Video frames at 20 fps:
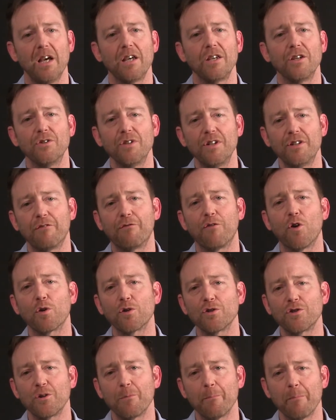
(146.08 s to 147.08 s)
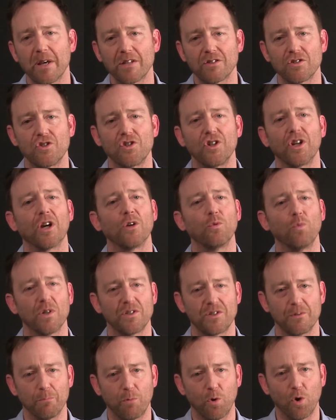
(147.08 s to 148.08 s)
You need to focus your messaging on
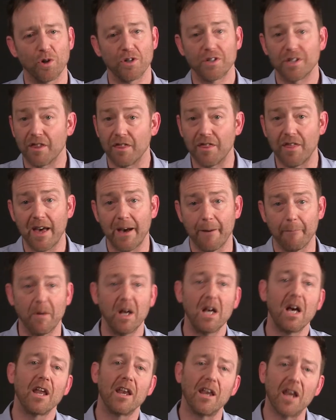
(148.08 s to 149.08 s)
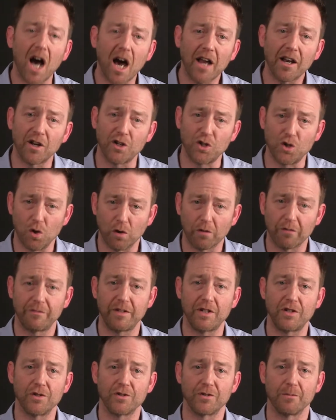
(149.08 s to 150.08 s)
what's important to them, not on your
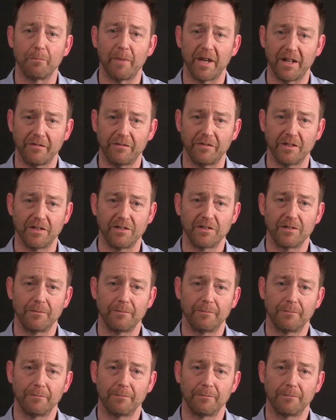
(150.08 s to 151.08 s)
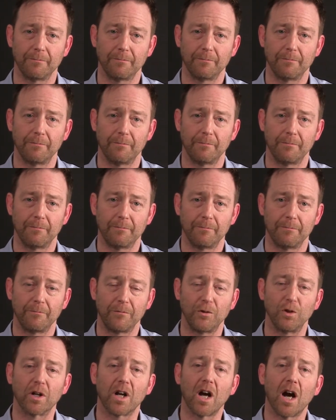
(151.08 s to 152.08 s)
features and benefits.
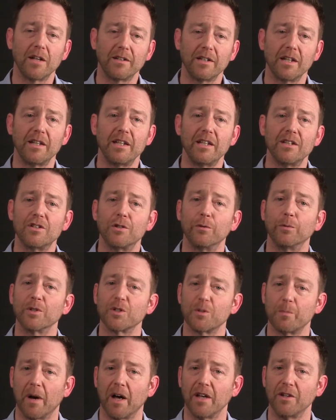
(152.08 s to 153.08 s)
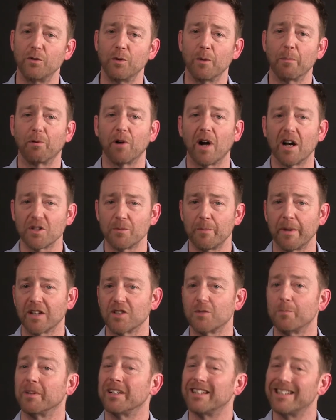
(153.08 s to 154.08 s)
Your content needs to respond to a
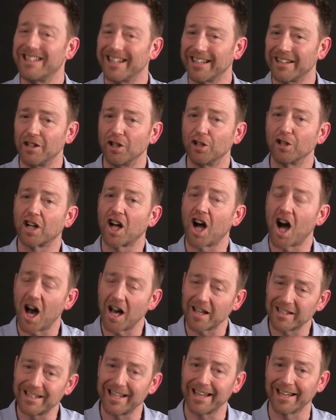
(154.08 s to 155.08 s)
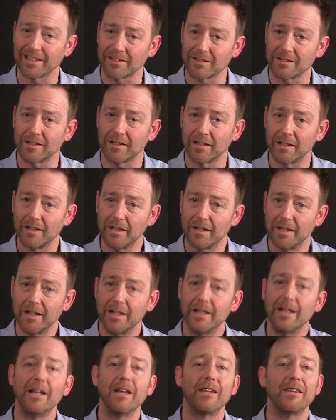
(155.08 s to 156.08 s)
prospect's particular context.
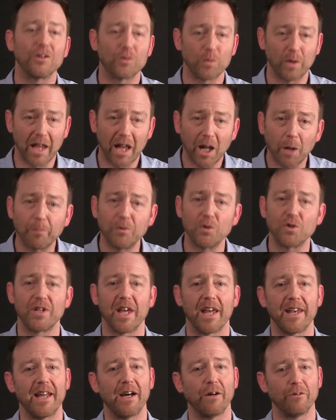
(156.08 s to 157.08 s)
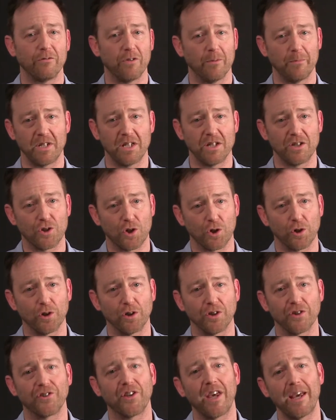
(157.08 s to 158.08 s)
This will help you stand out from the
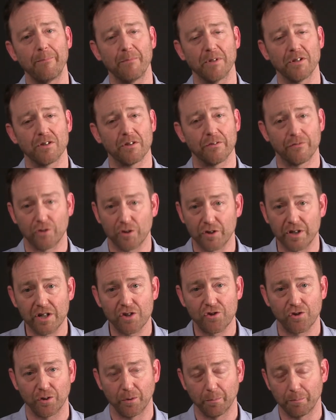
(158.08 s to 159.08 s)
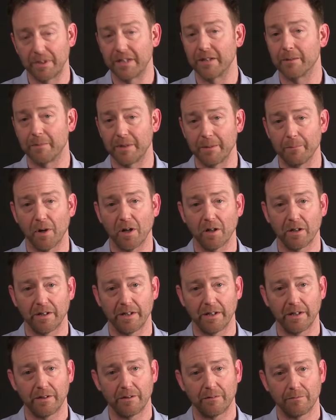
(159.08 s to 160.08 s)
eternal sameness of traditional B2B
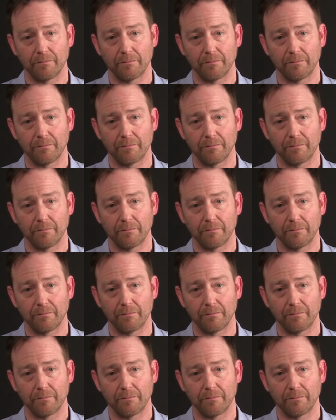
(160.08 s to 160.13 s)
marketing.